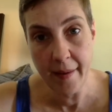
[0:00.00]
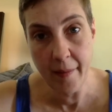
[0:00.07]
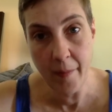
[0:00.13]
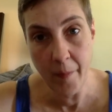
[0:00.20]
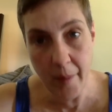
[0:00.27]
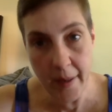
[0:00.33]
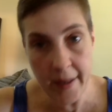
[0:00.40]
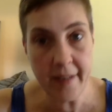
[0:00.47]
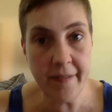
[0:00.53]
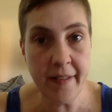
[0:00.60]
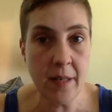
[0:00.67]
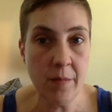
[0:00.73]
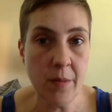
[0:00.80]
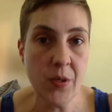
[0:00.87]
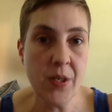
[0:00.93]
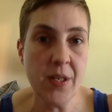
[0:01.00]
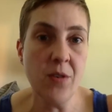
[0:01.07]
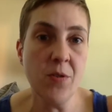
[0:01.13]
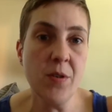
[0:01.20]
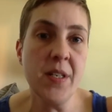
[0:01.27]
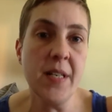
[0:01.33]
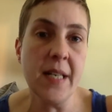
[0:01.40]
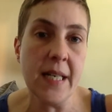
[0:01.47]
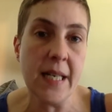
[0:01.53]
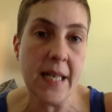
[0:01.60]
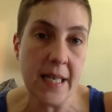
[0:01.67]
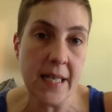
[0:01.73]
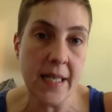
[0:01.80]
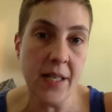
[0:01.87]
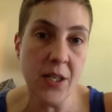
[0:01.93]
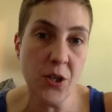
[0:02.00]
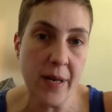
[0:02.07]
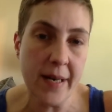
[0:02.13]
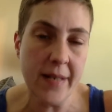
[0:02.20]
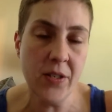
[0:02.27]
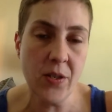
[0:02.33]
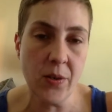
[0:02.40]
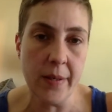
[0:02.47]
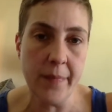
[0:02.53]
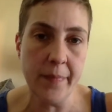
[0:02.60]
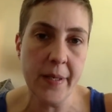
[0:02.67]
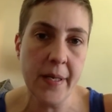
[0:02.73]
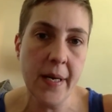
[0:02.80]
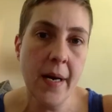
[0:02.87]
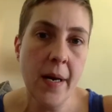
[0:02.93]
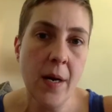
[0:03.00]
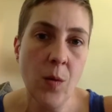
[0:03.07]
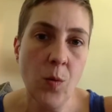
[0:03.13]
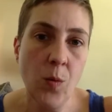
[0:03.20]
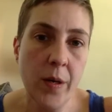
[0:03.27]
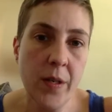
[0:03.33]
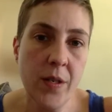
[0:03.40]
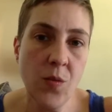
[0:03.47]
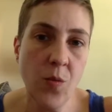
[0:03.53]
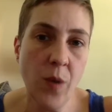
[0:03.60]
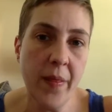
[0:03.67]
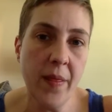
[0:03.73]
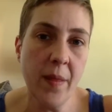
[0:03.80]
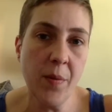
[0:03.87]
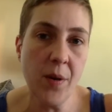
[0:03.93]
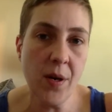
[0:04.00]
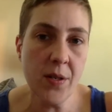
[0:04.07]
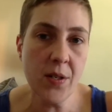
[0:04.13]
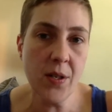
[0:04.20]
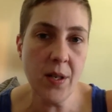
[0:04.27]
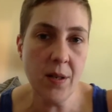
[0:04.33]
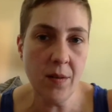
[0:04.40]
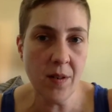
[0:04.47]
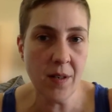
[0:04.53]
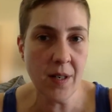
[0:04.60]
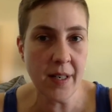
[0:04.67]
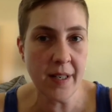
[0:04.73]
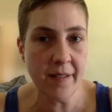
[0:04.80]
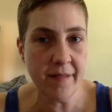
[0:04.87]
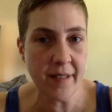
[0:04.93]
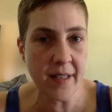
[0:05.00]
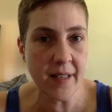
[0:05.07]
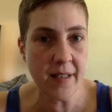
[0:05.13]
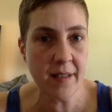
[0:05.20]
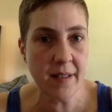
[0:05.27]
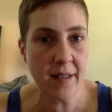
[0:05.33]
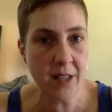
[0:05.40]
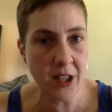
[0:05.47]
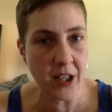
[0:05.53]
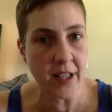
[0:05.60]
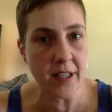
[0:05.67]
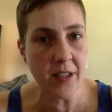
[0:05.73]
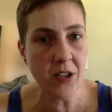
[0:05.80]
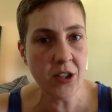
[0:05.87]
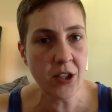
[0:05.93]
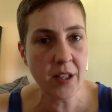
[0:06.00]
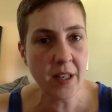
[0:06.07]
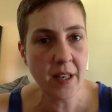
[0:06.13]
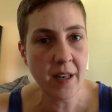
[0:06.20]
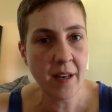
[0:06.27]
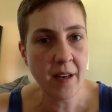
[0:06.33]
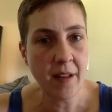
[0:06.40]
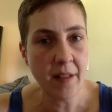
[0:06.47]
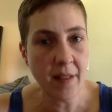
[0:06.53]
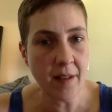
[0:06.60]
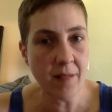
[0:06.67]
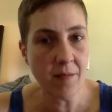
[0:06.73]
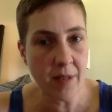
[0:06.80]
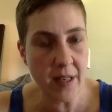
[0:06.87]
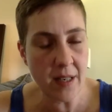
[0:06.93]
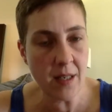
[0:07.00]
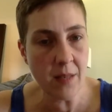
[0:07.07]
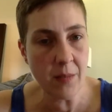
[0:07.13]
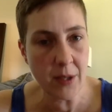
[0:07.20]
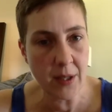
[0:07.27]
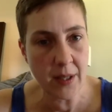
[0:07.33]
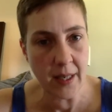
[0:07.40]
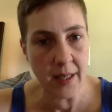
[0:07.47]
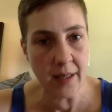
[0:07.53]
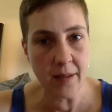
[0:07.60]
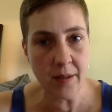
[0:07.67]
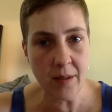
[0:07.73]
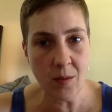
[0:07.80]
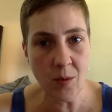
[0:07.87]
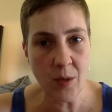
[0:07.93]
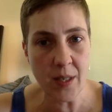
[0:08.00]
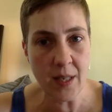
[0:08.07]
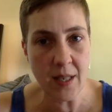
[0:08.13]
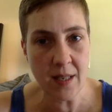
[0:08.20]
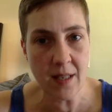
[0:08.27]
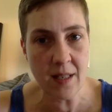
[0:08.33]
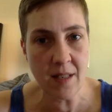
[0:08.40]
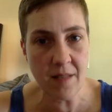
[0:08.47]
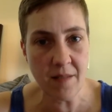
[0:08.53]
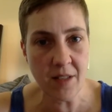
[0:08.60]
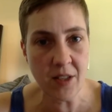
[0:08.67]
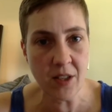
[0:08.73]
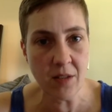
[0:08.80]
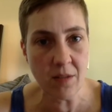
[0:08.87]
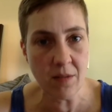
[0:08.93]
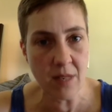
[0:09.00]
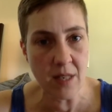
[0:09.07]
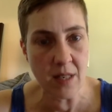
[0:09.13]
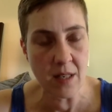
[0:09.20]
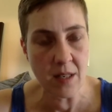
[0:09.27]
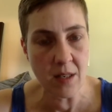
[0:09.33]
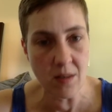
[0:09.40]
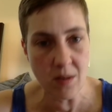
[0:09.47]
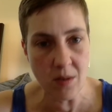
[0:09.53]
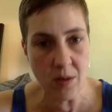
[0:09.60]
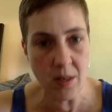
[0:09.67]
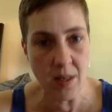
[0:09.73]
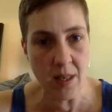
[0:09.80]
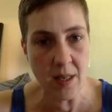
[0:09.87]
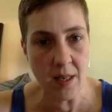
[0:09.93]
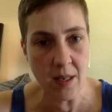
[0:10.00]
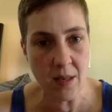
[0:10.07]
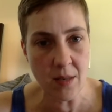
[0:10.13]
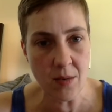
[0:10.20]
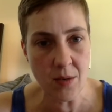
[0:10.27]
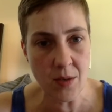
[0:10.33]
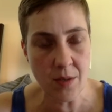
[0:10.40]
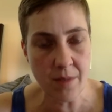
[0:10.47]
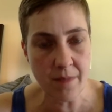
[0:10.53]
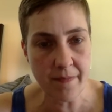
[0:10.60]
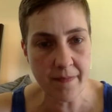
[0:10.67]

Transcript: what I found most interesting in the transcript was when the prosecutor advised the judge that reasonable doubt was insufficient reason to acquit the accused.